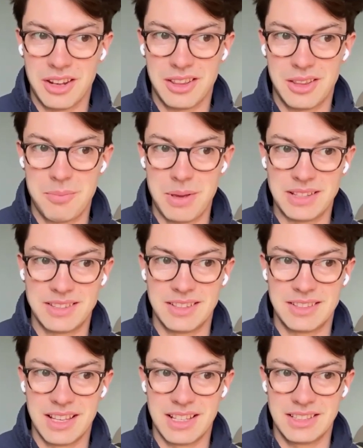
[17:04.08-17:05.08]
the
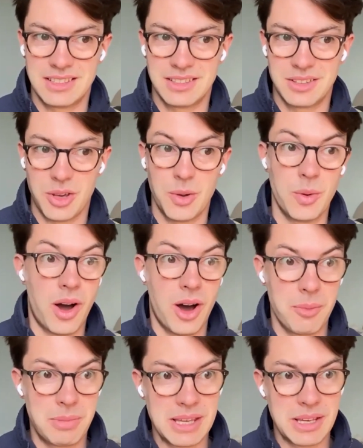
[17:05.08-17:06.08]
businesses who are
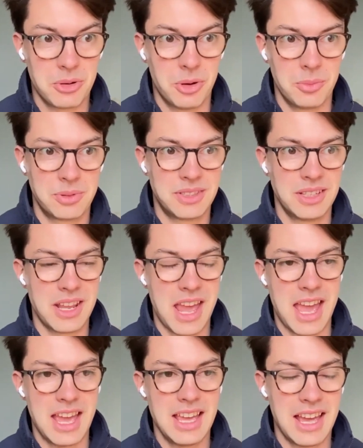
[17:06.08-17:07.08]
B Corps
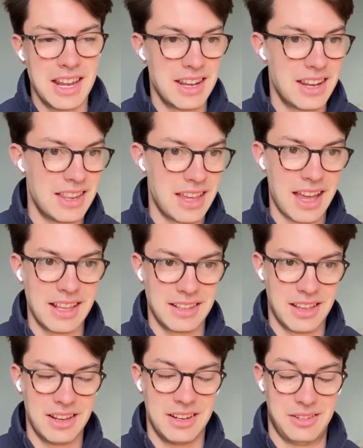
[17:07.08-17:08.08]
today, and that is
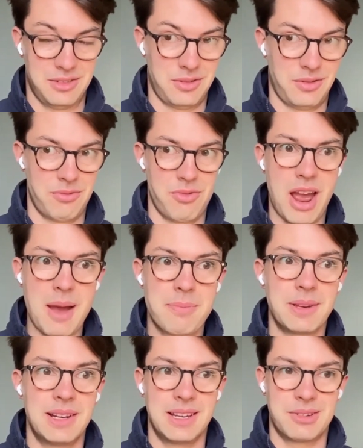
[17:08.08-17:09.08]
a
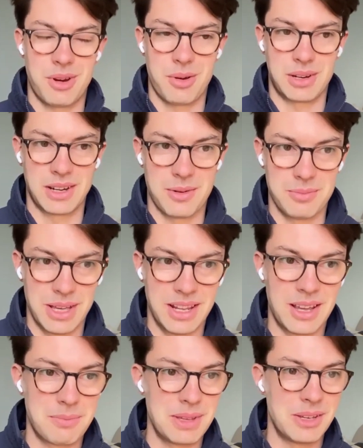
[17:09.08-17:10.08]
rapidly growing number,
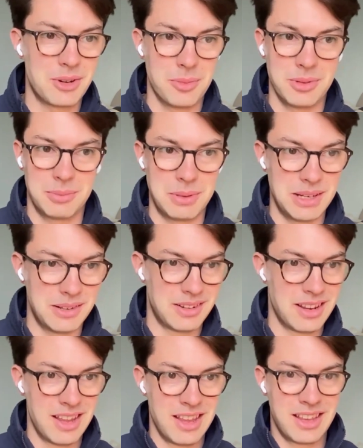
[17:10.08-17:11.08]
like B Corp has been
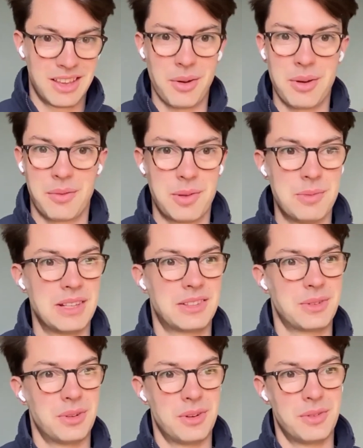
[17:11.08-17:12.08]
going from this
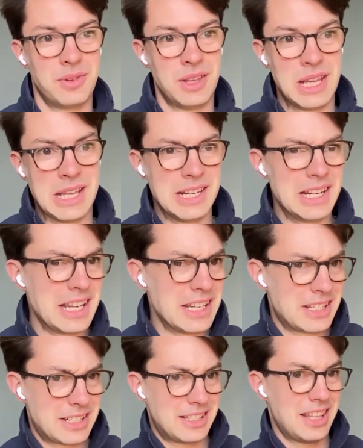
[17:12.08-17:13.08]
sort of
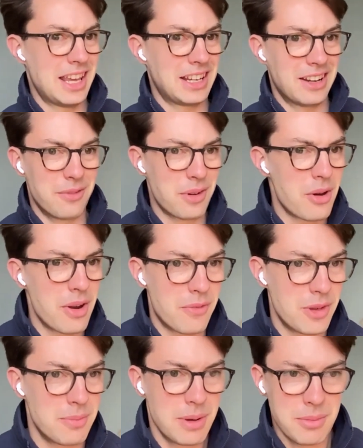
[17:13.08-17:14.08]
niche thing that very
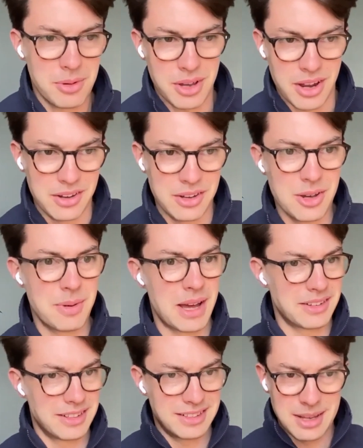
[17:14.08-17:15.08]
few people kind of knew
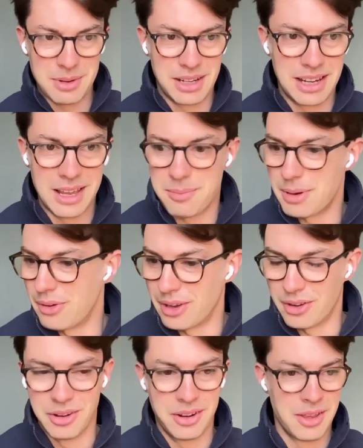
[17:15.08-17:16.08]
about to seemingly appearing
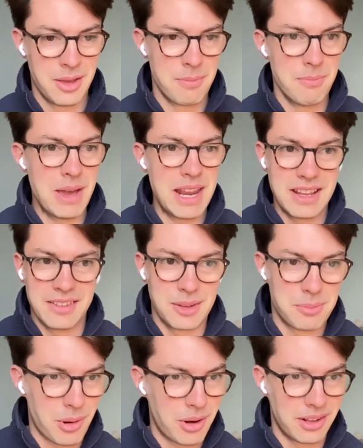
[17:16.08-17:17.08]
on many of the
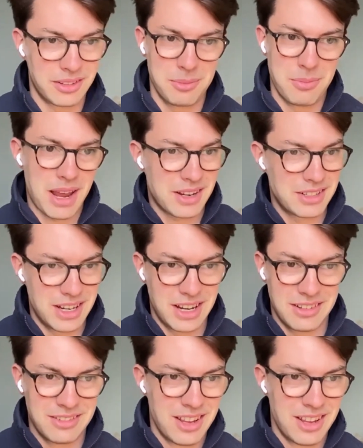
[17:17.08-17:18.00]
products and packaging,